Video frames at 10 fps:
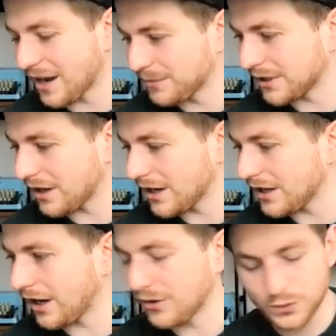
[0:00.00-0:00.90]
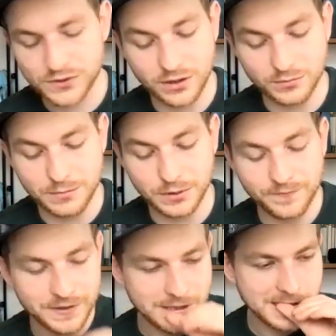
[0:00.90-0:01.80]
I'm. I, I also
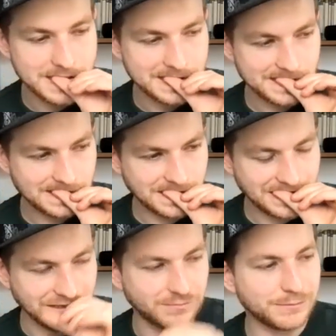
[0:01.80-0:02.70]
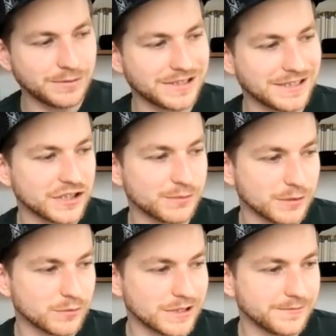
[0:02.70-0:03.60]
remember, you know, remember saying to my
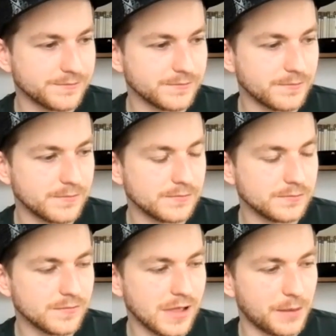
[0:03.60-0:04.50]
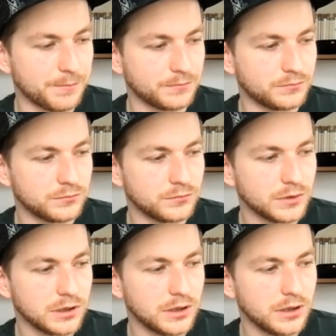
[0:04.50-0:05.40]
wife, um,
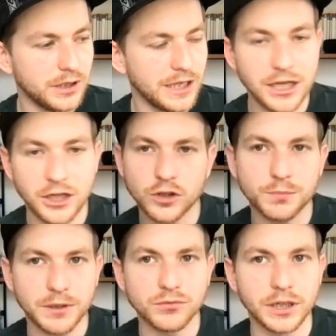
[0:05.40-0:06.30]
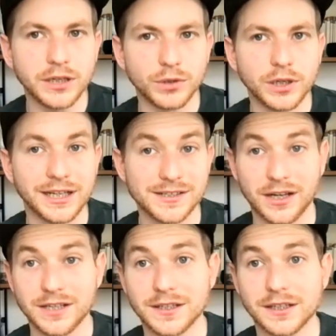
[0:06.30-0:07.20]
he could be really, really
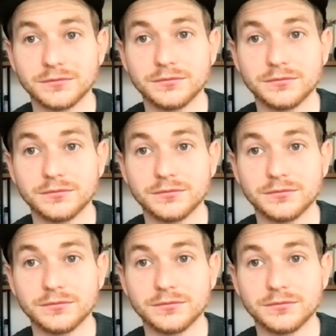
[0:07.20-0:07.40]
exciting.